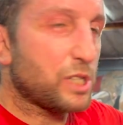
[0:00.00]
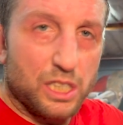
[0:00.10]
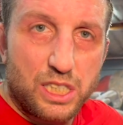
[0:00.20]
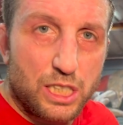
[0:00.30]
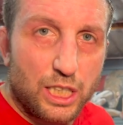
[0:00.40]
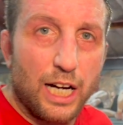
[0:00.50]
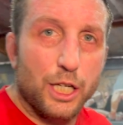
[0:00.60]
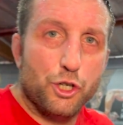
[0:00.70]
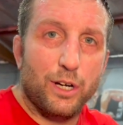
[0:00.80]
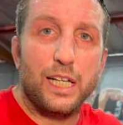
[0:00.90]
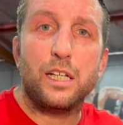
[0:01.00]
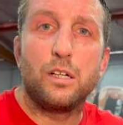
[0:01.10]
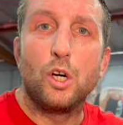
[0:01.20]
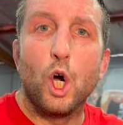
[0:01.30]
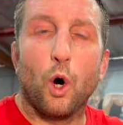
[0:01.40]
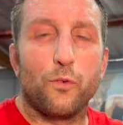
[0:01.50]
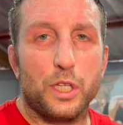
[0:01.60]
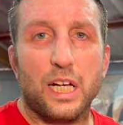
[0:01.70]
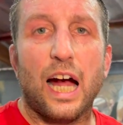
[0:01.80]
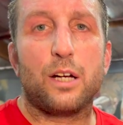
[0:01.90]
does this kind of training over
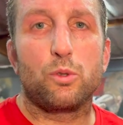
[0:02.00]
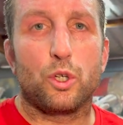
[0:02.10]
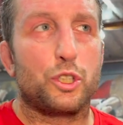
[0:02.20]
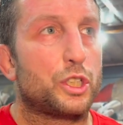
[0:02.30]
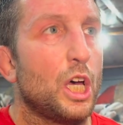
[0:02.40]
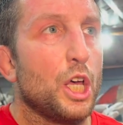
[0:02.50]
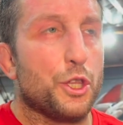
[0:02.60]
the guy who learns